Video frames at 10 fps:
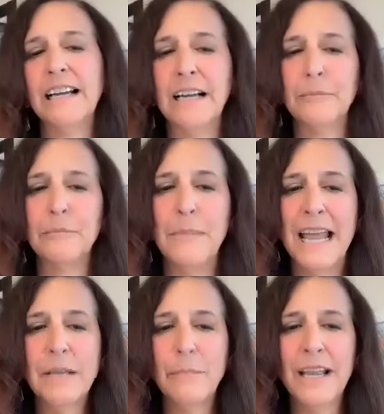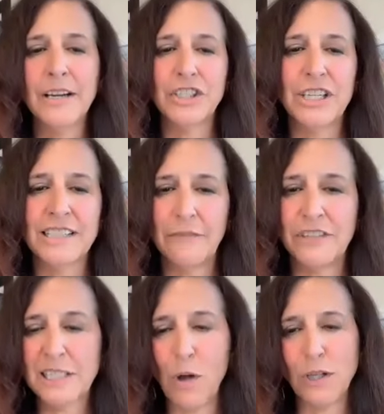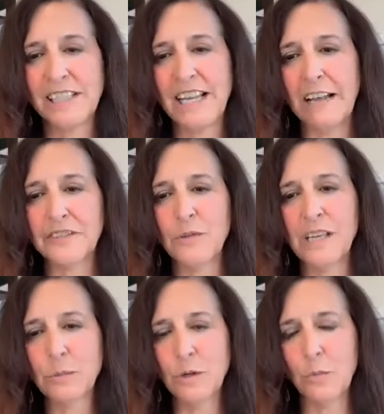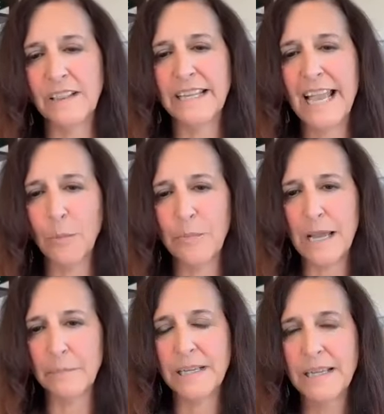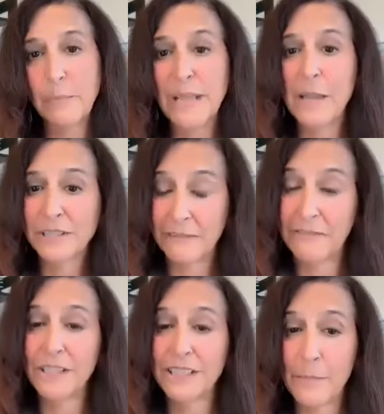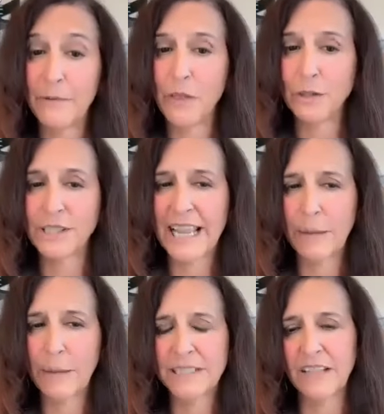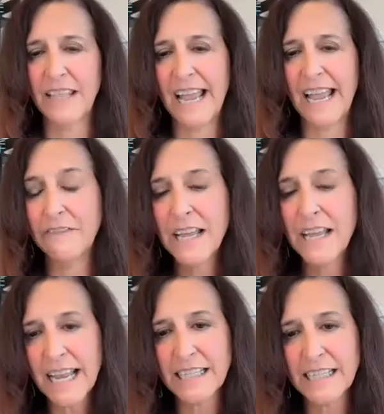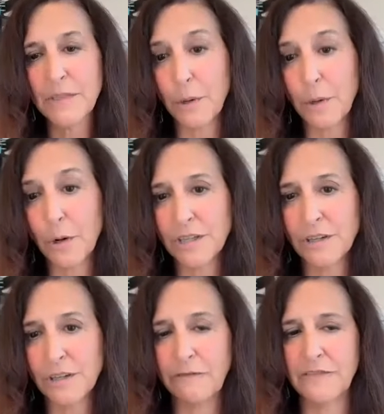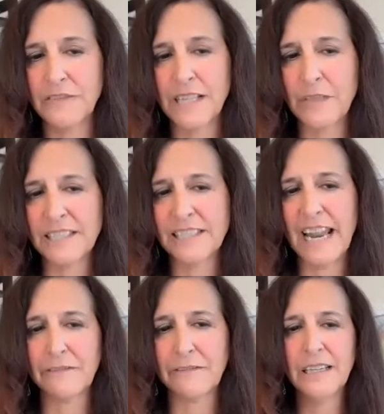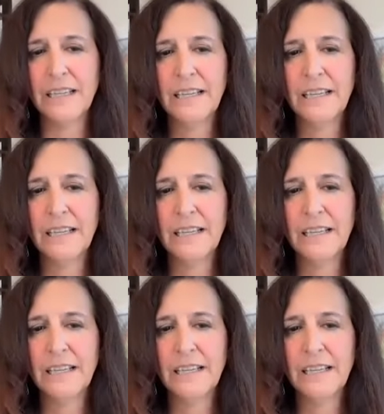Um, many parishes have a small staff, so this would really help them be able to fill some of those gaps that they have and take some of the burden off of some of the staff.